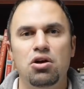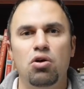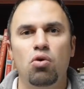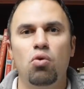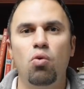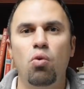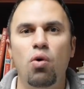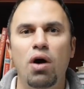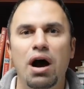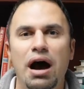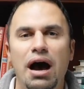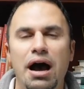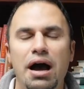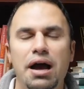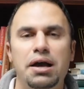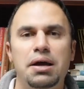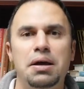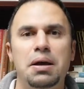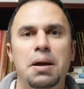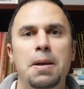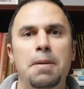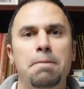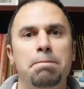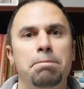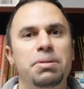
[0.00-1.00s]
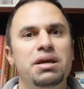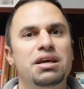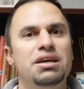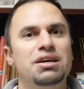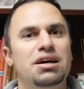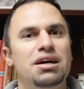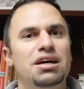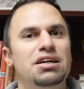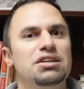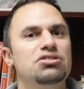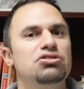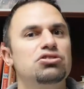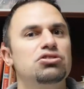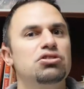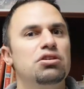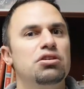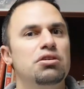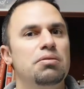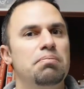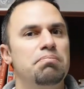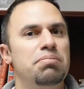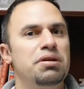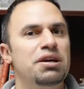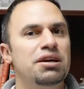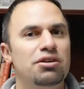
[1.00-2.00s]
Why? Because
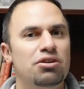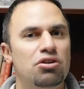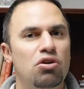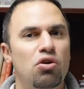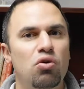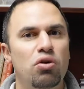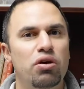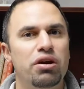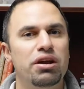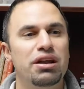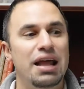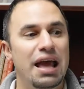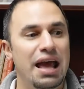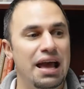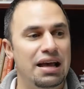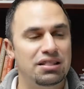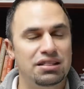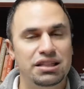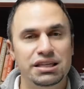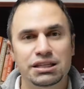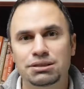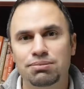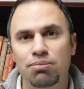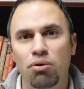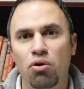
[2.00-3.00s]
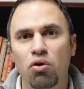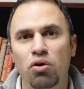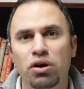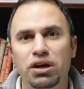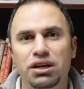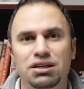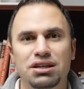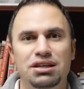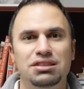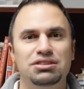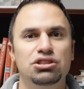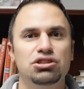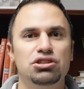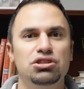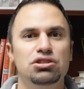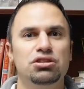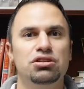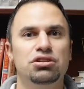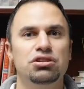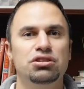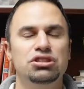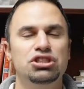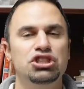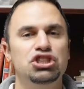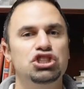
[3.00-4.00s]
Bitcoin at this point doesn't
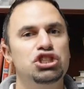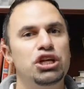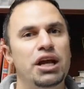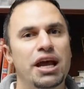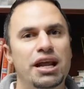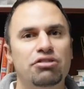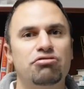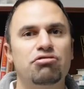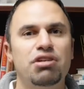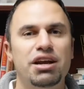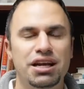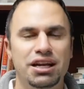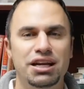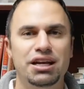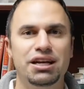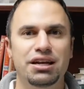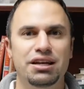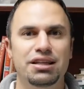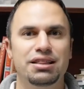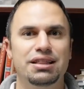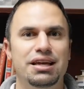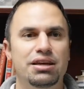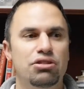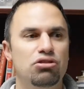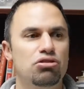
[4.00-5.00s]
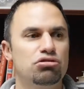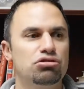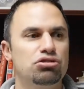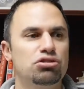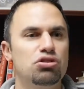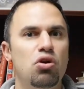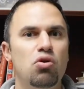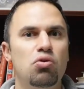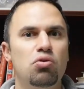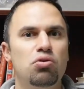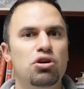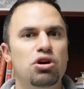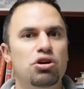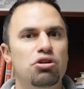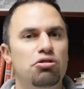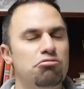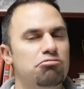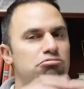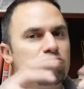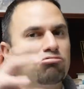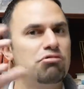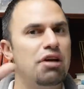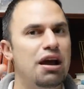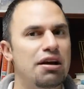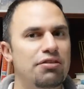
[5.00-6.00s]
generate anything. There's no
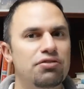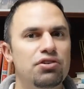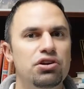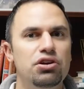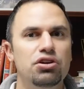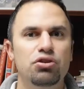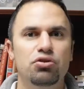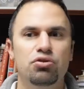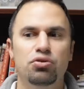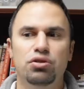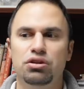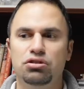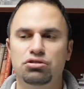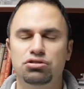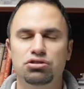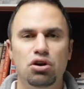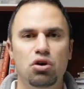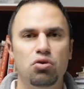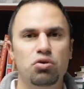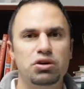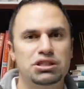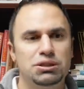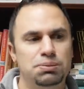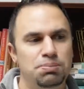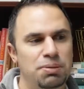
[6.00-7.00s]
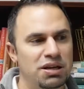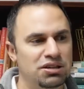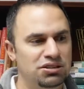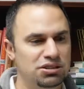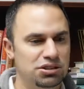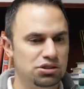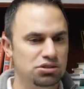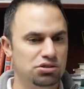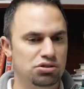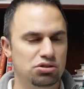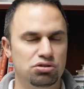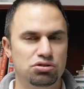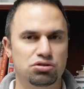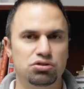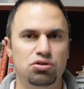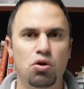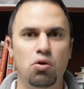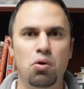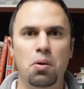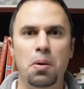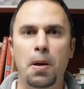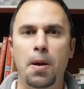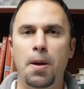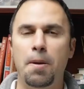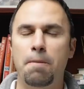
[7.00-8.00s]
revenue, there's no expenses, there's
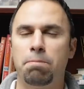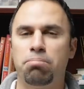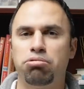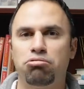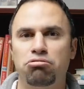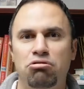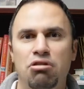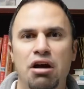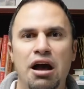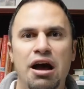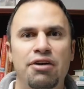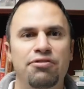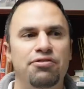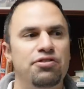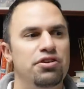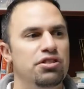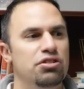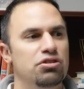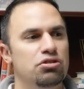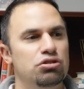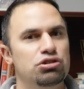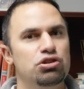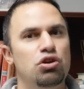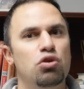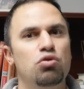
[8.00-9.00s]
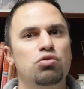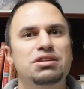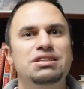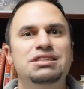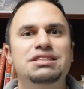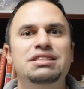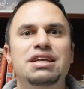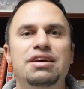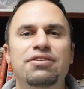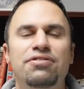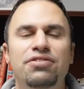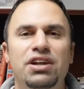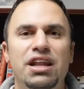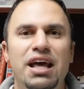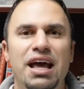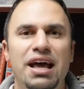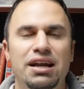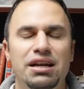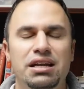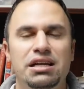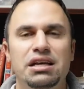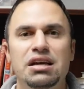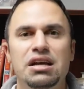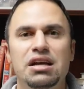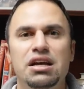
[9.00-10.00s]
no profit, there's no
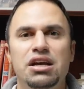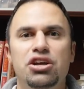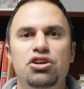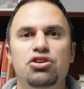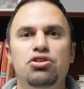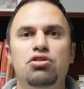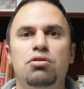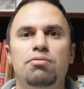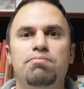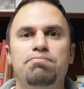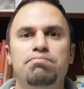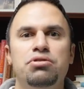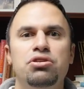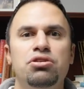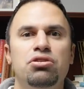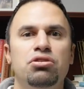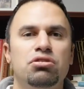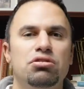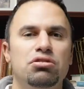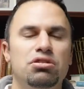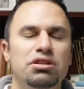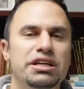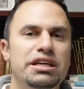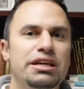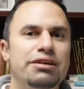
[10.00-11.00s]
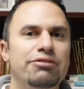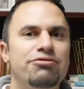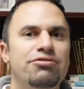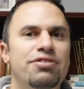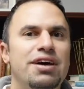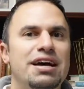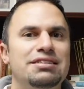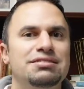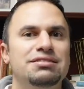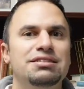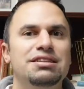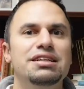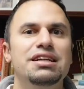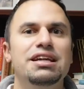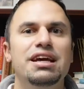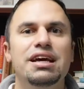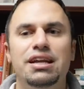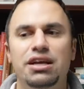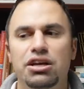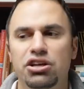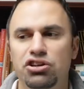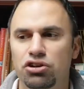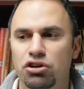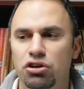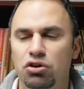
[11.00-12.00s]
dividend. You're purely investing
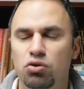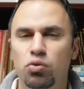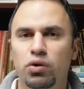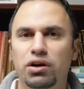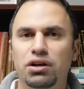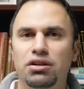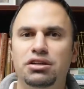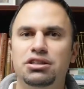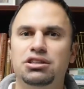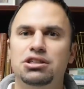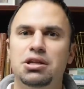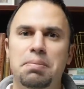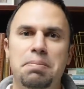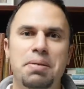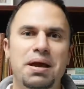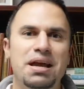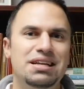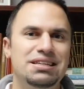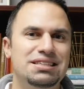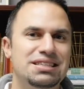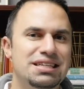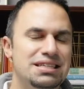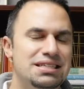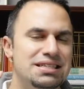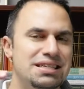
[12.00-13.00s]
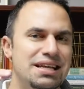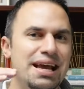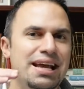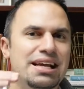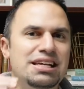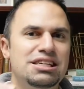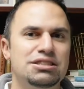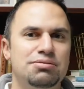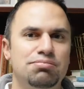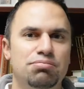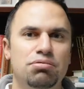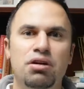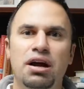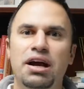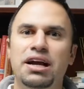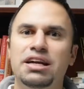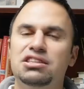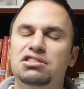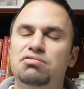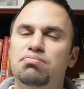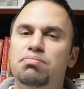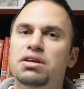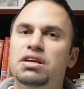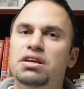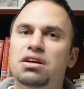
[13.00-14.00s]
in it. You're willing to pay today's
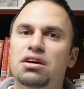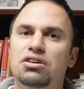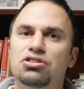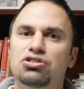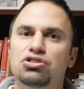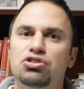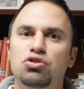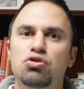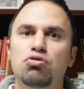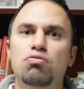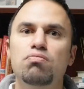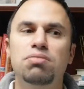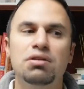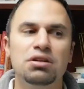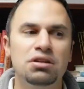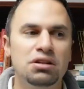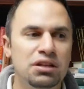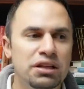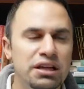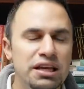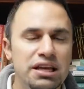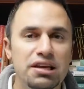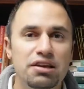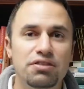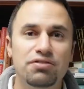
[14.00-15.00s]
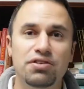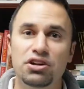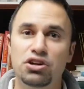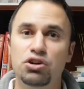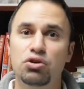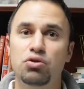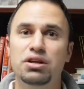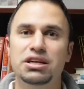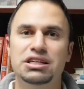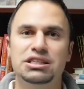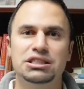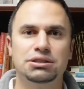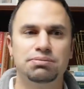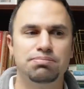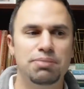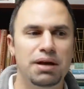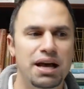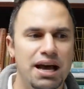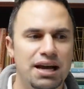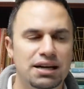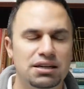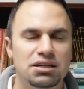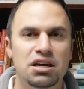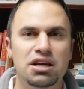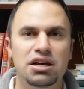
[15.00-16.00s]
price because you believe and you'd
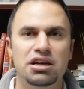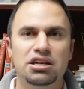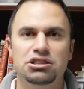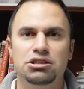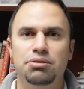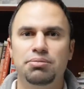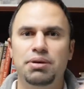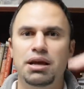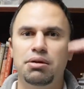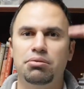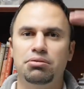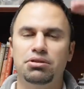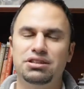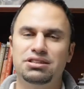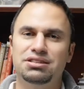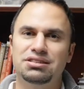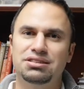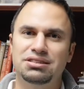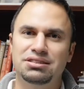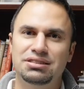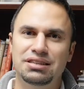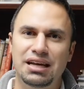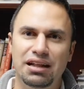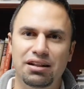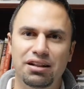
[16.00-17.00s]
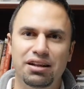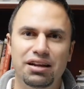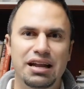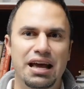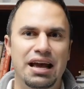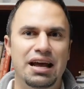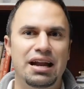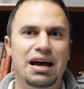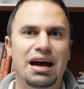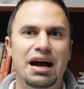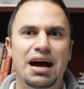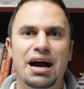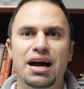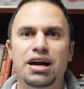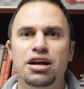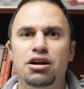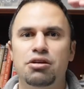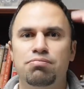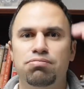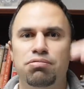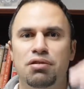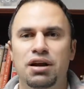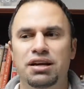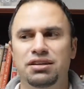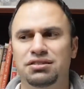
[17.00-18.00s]
expect to be able to sell it at a
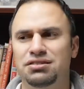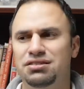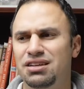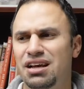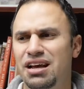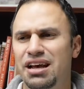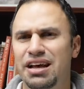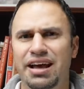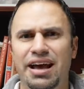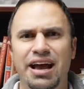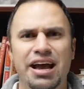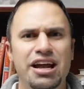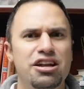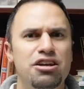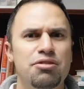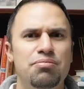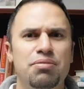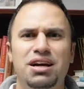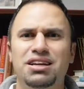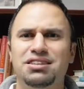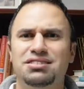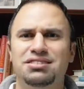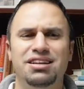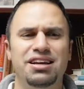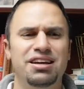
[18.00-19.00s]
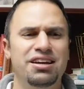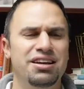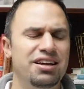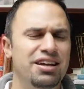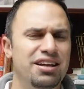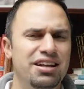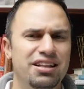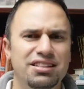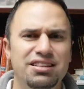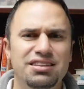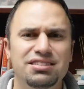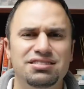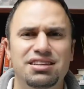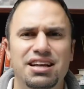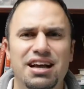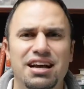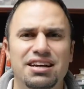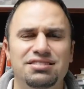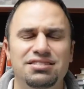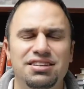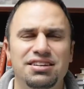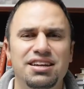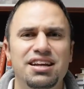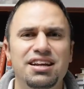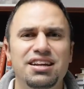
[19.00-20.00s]
higher price. And you might say, this
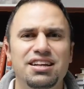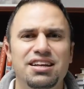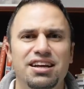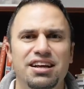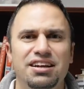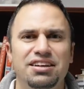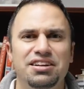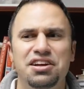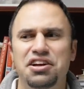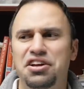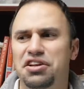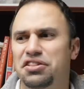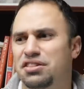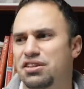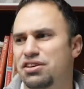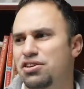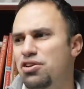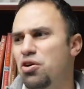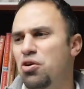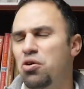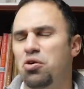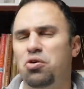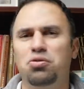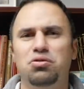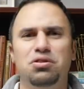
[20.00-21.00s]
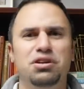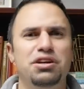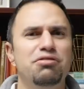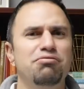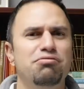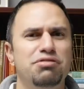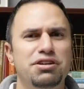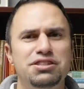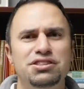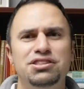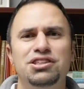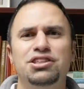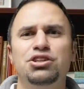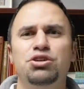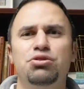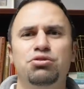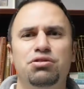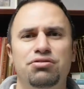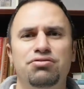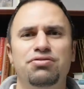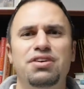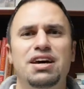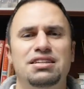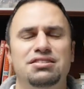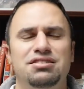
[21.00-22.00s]
guy's an idiot. The only reason you
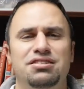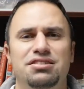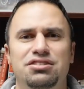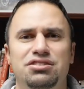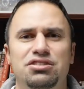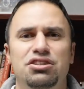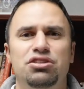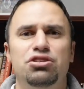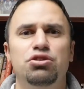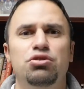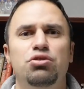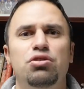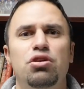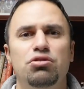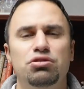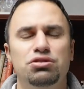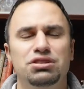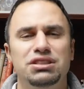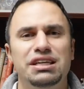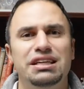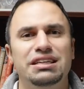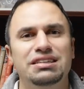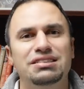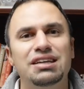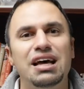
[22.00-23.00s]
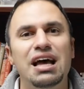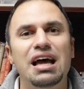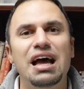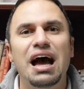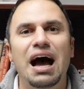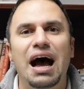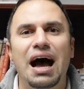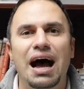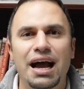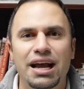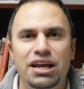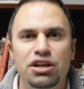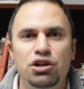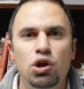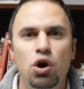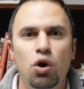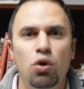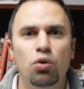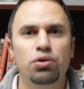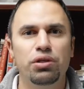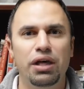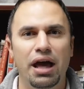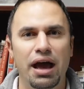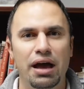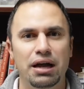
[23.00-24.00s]
invest is to do those things. I
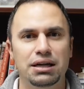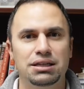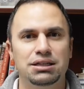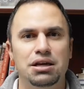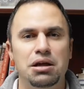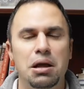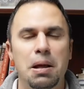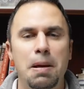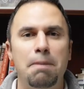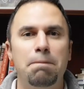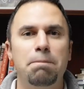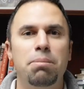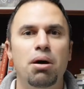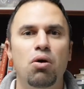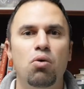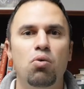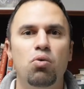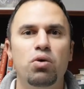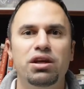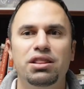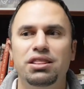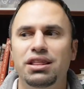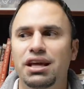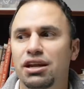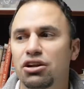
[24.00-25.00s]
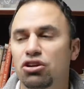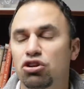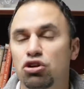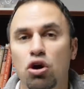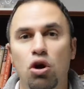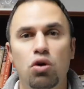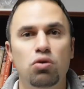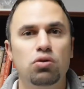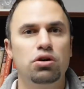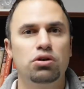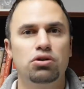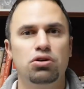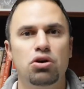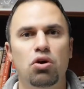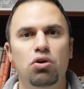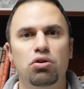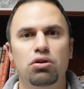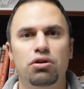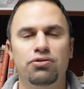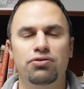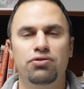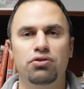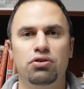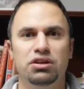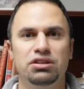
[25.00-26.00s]
know that, but within
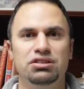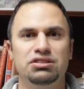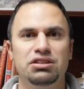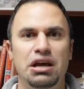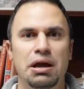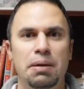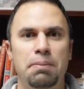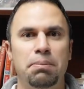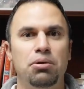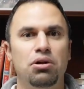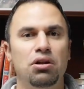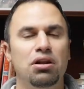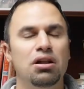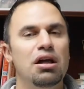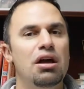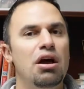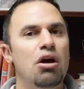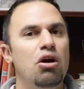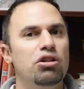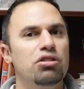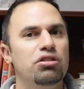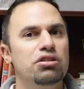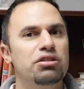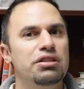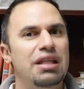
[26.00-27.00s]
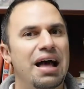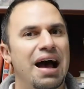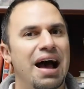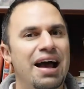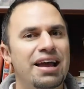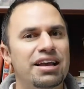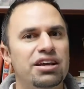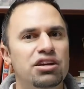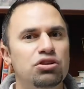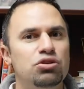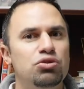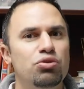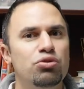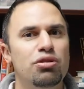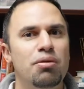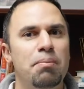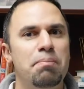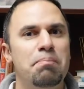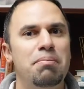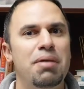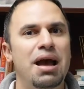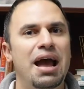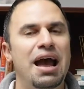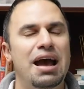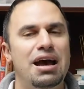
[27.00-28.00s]
Coca-Cola, for example, I can do the
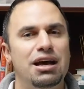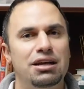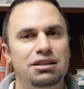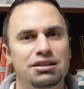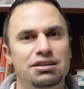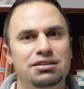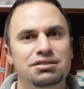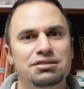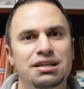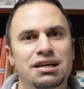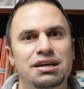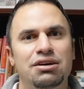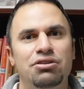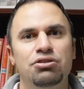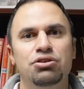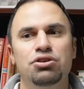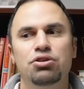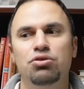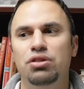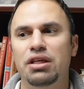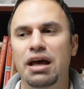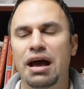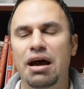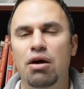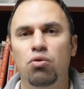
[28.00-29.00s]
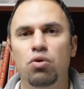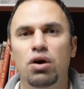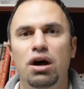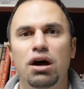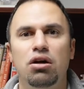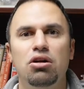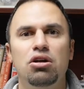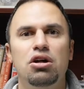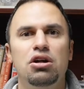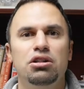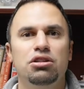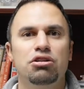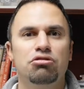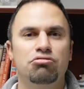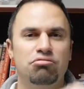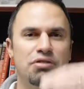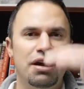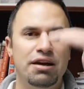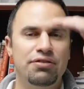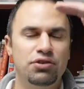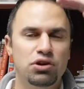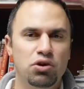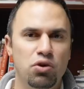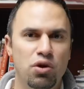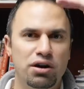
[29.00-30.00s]
math to tell you that, well, the
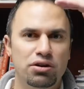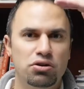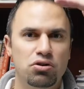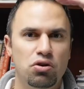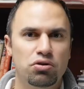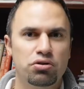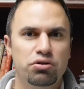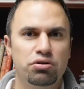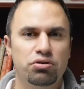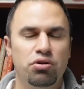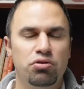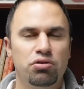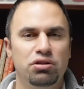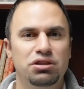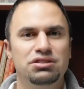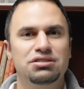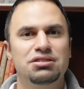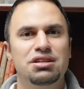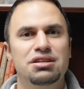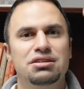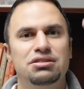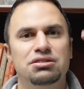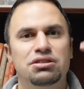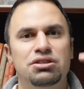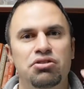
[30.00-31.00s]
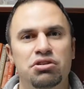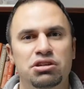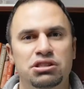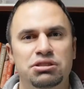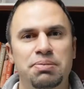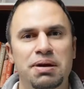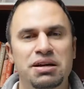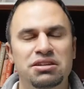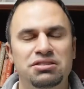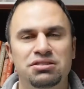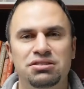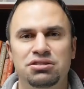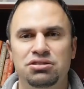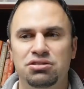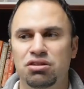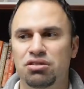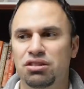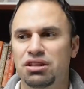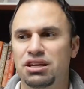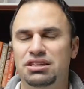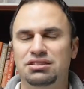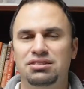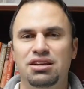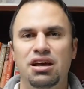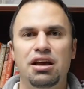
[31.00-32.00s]
revenue on Coca-Cola is this, their expenses are
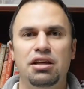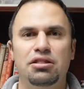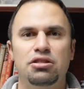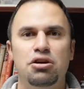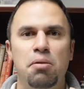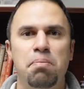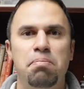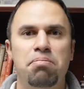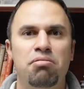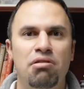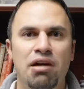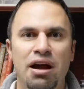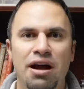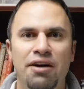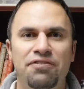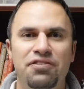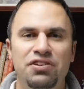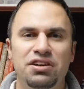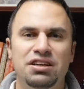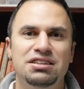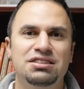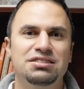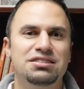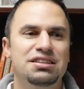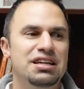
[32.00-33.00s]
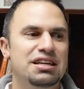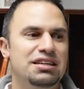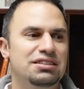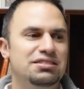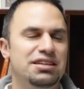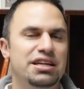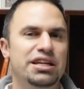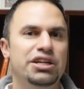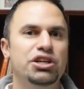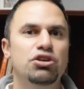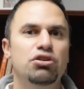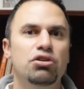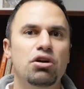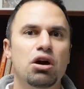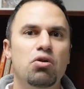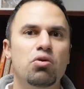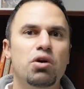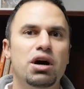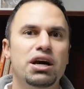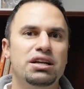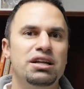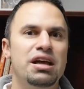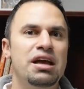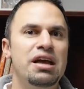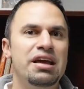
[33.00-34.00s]
this, their profit is this, and you know
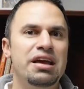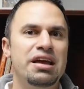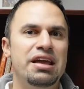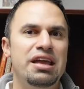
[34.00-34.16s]
what?